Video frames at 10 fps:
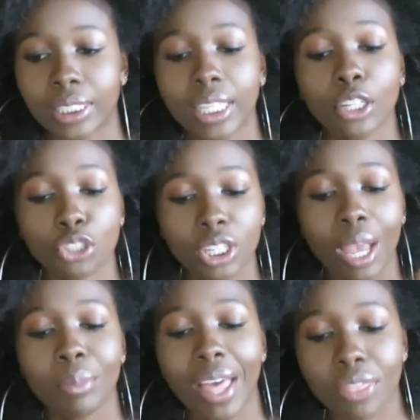Sexually,
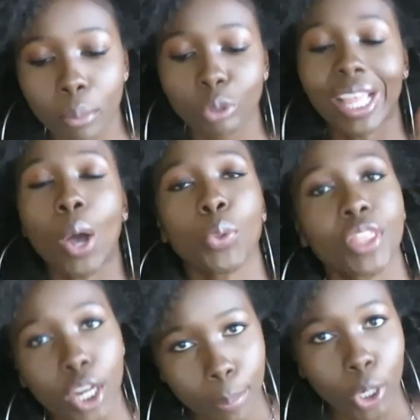I'm not the most out
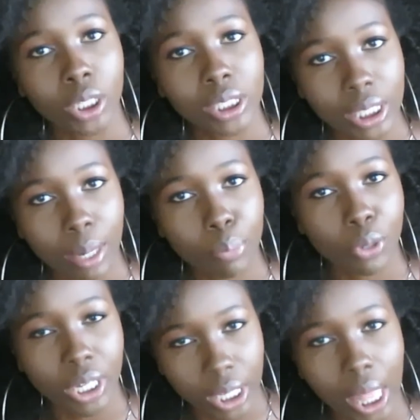there person. I'm
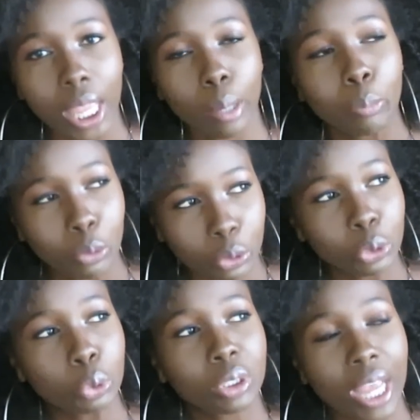pretty like a
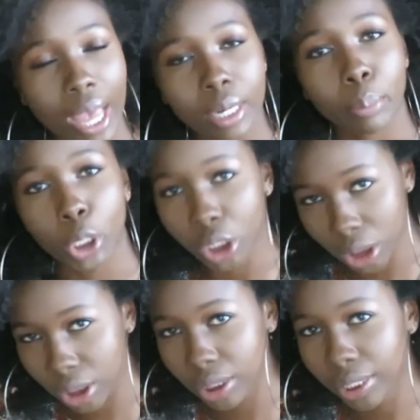prude kind of
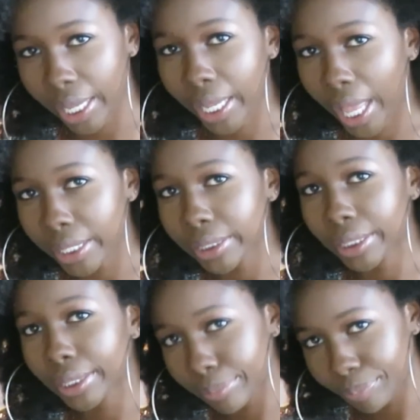person. Like
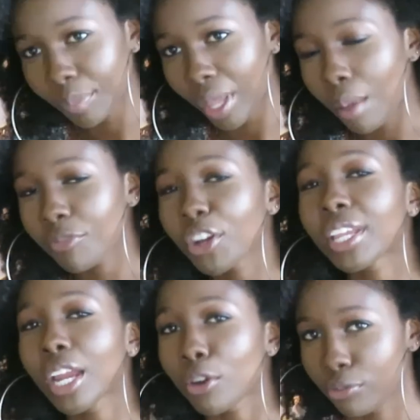I'm very
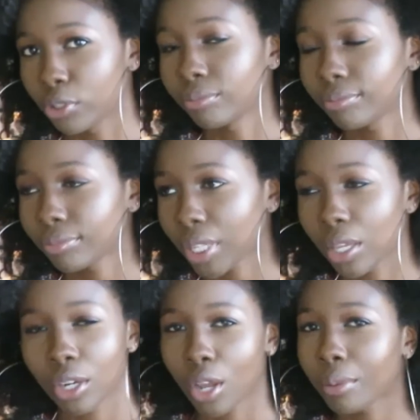careful,
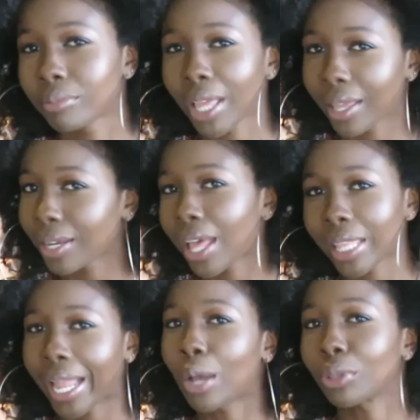you know, I'm not
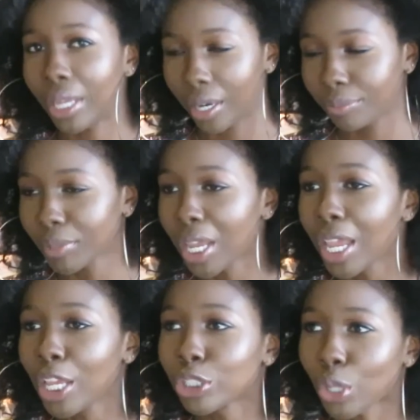like out there.
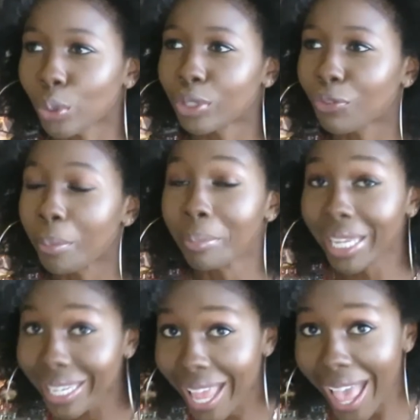So for
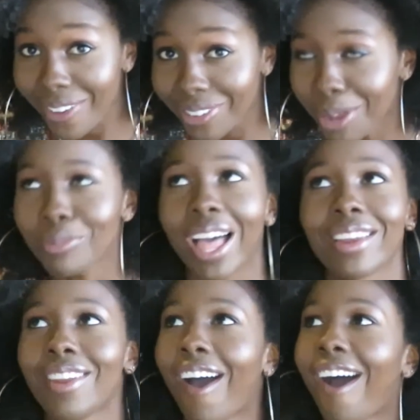me to have it, I'm
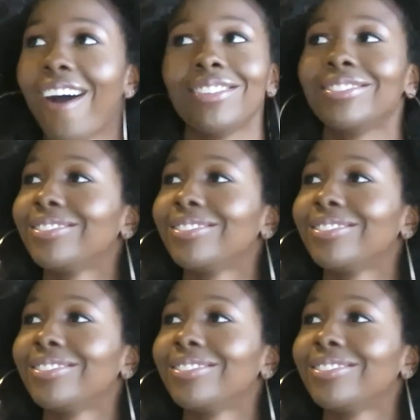like, nah.